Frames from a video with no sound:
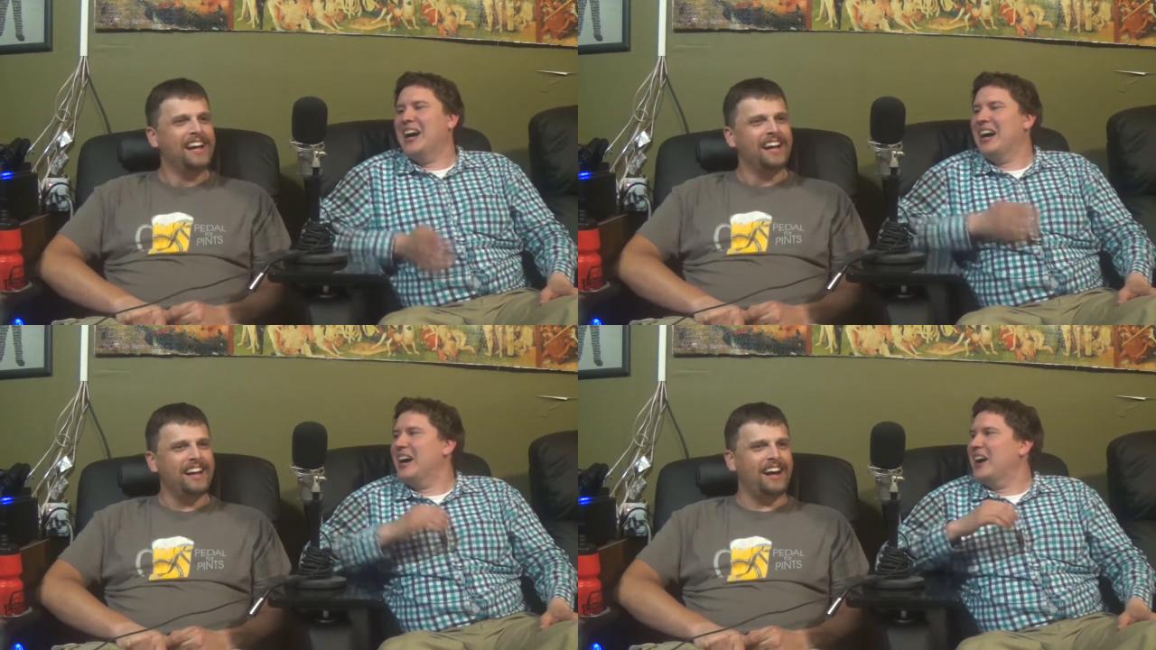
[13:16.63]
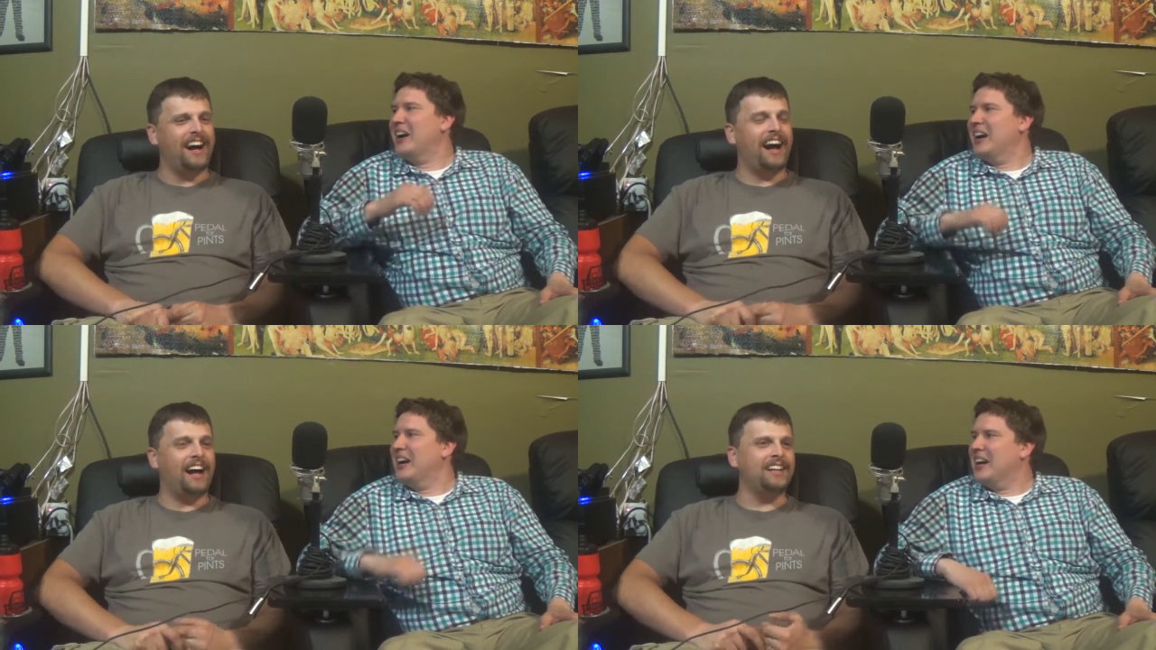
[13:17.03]

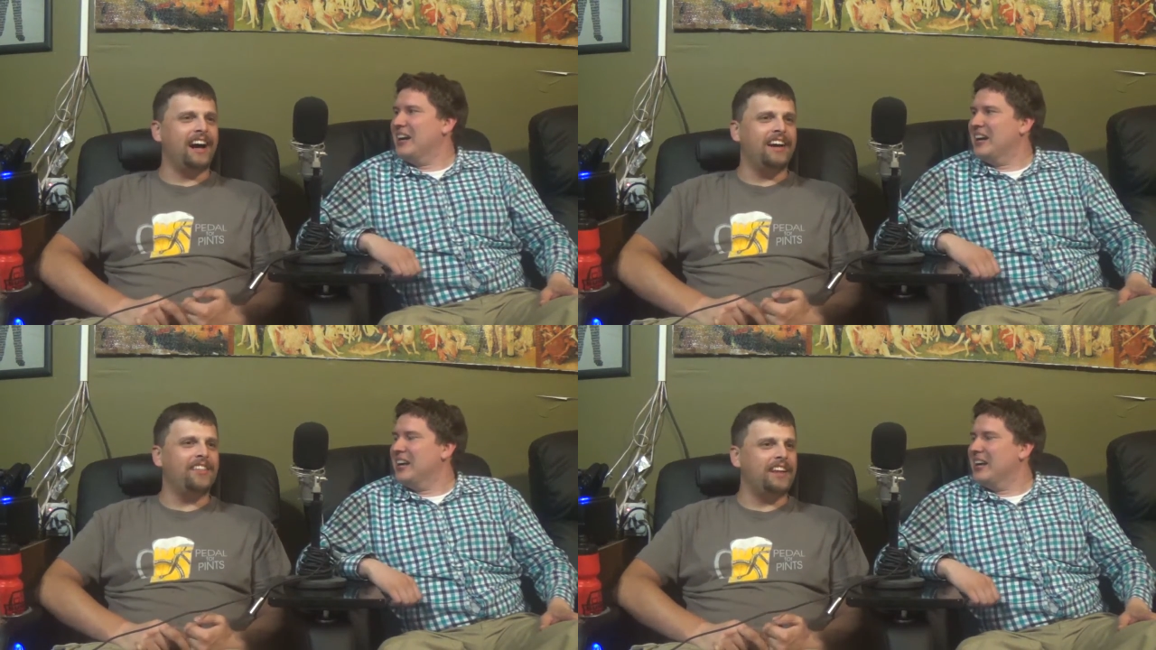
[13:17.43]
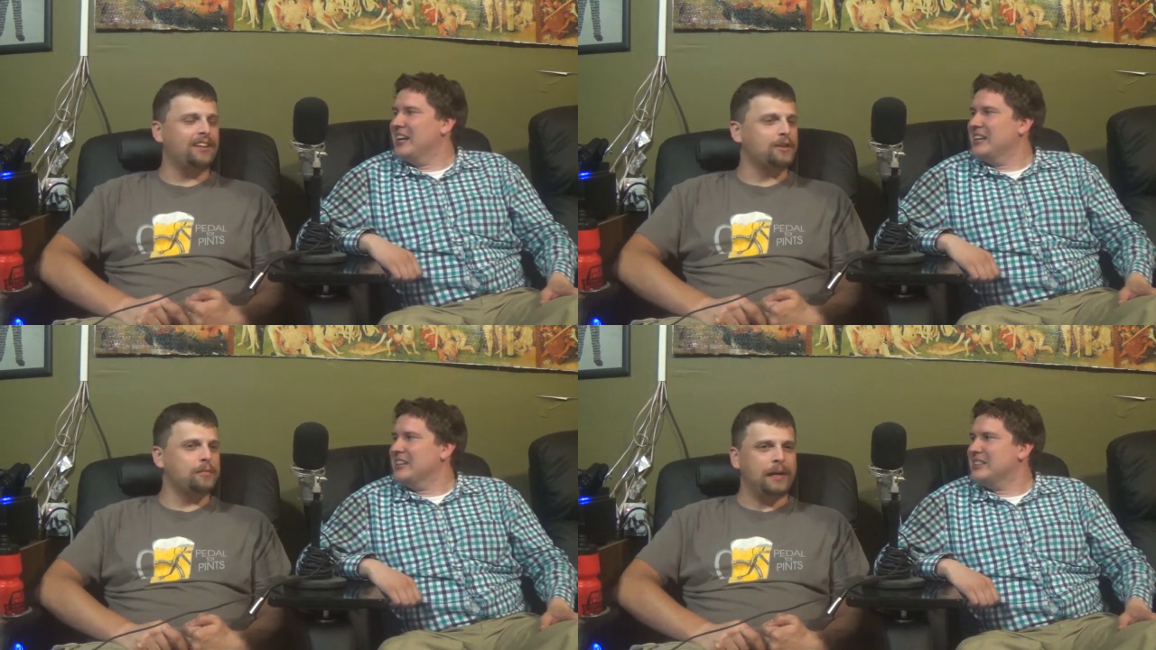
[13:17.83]
Speaker 1: I think
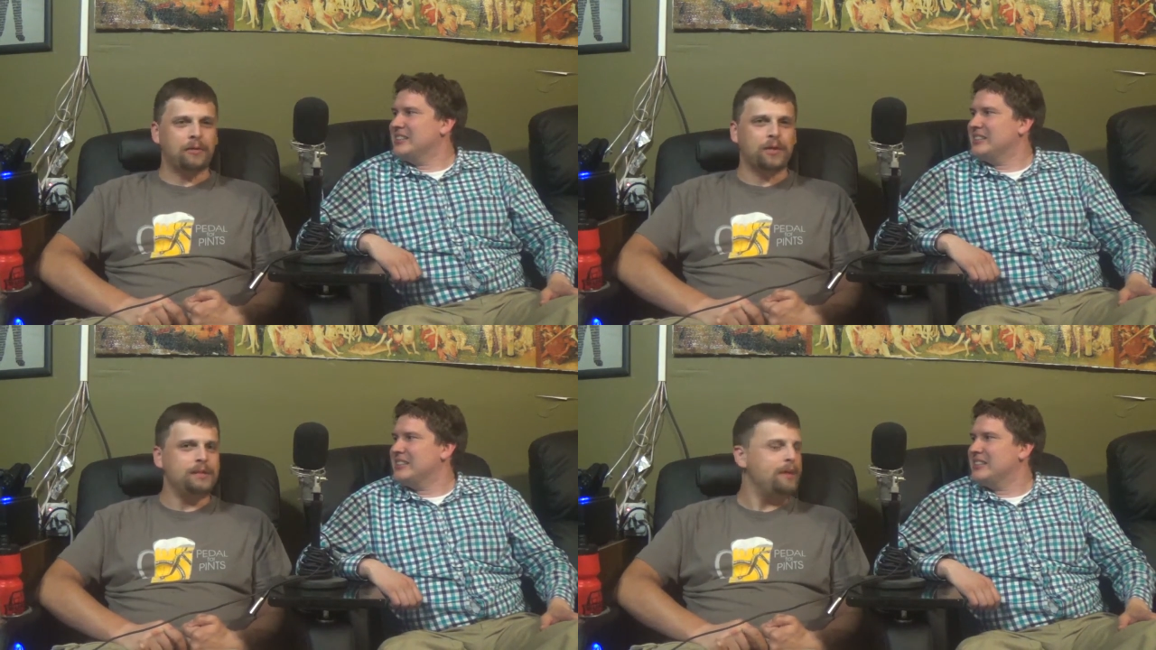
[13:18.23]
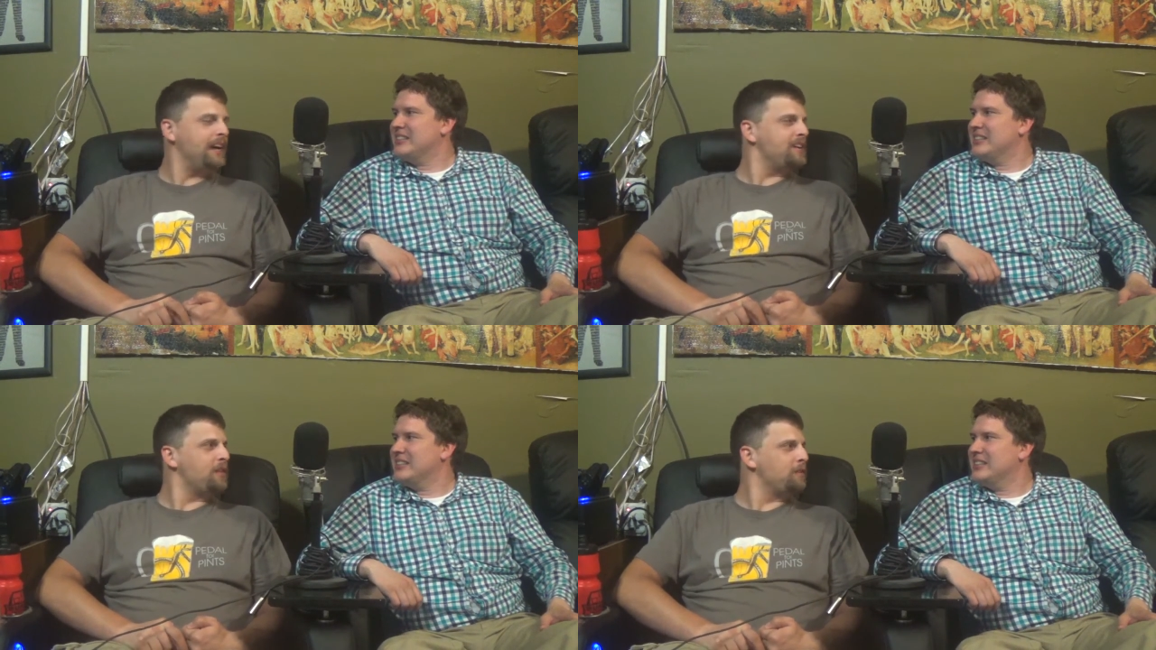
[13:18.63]
there will be a
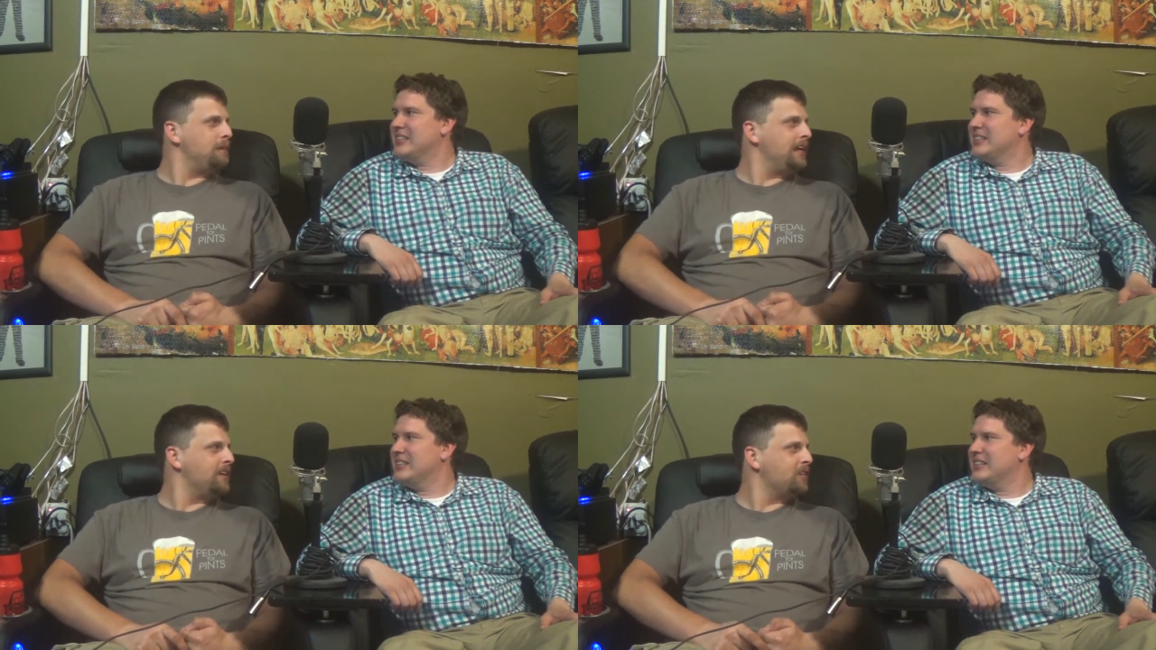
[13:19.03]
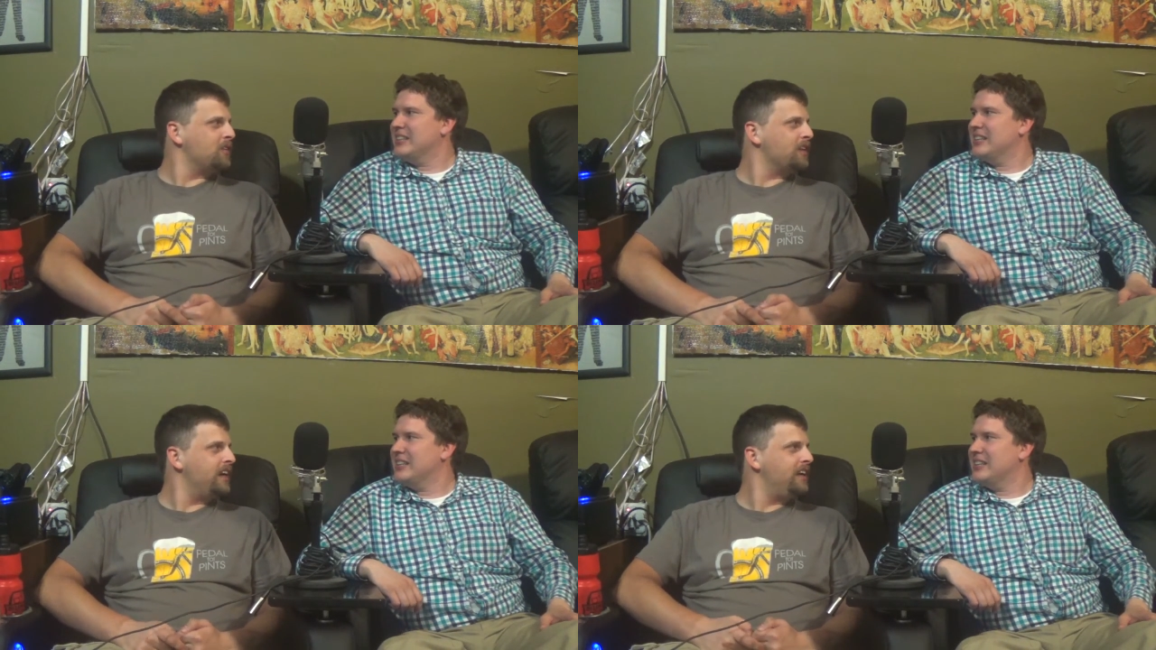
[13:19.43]
rematch with Apollo
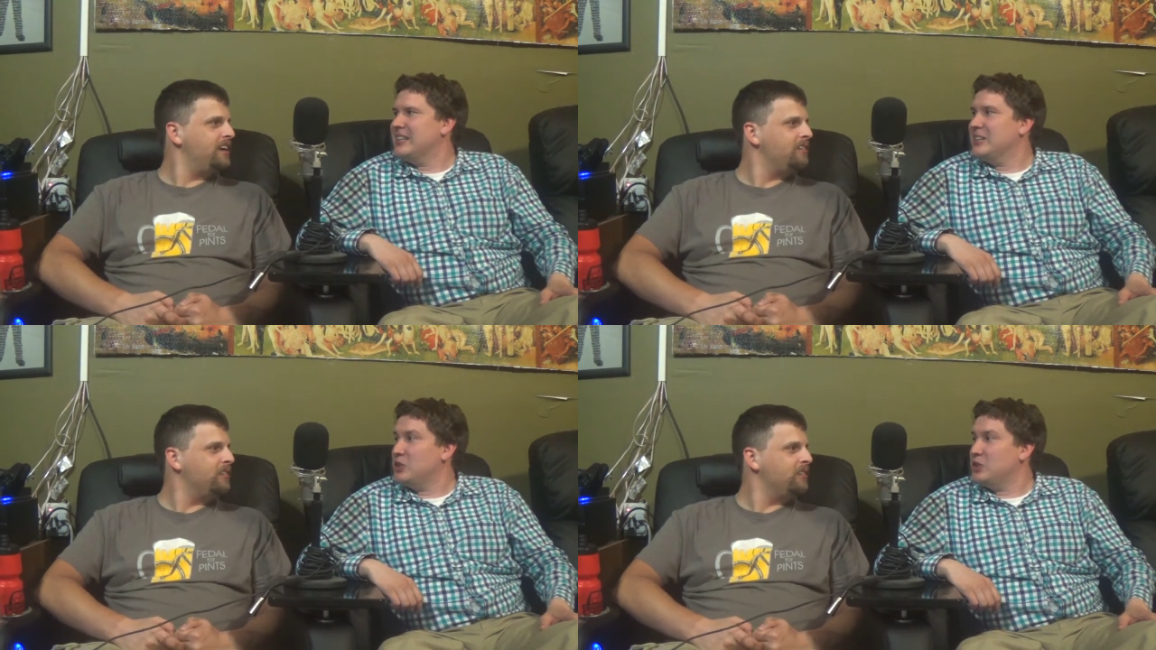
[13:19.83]
Creed. You